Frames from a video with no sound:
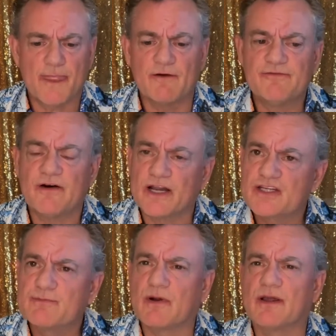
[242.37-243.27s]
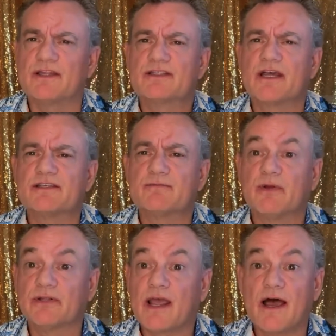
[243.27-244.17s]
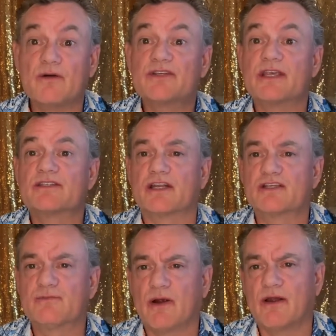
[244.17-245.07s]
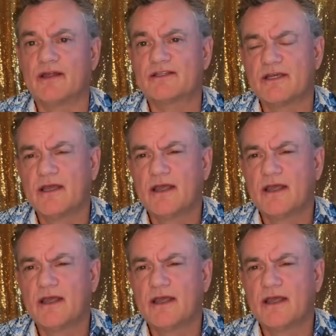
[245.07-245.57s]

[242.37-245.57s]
fun experience, because building a house is an experience,